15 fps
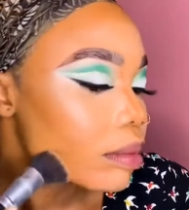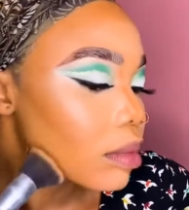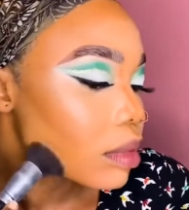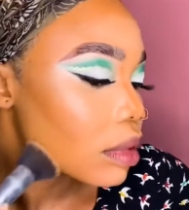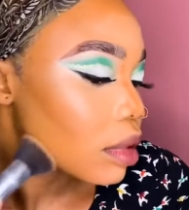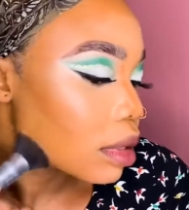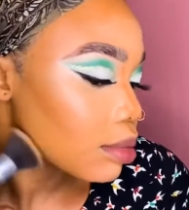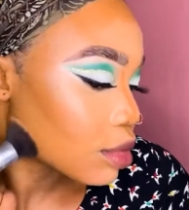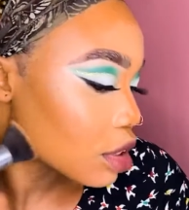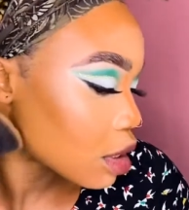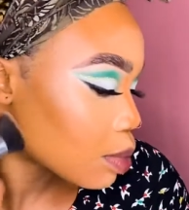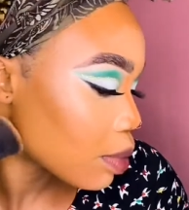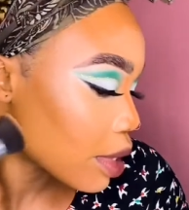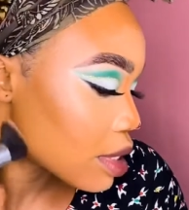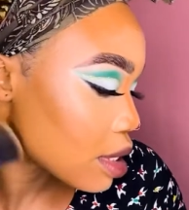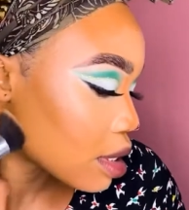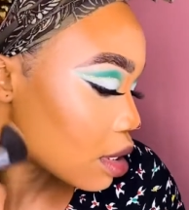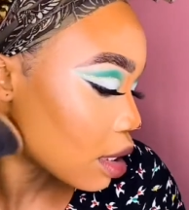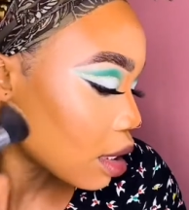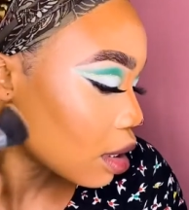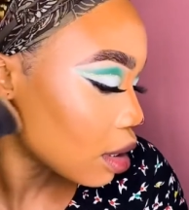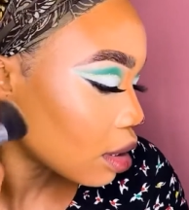I'm just pressing it
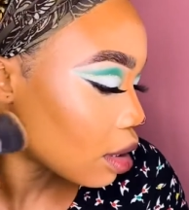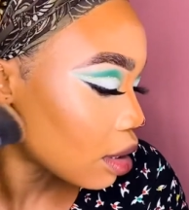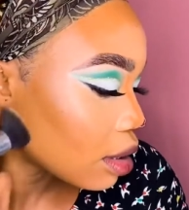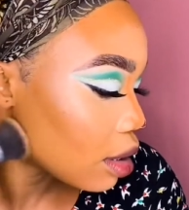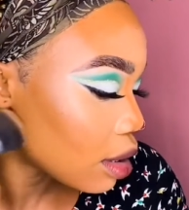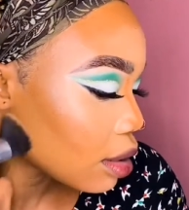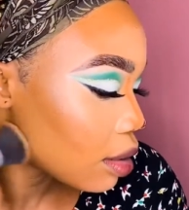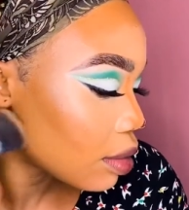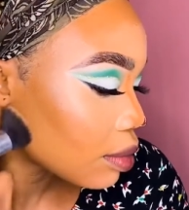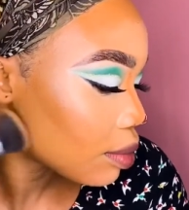in.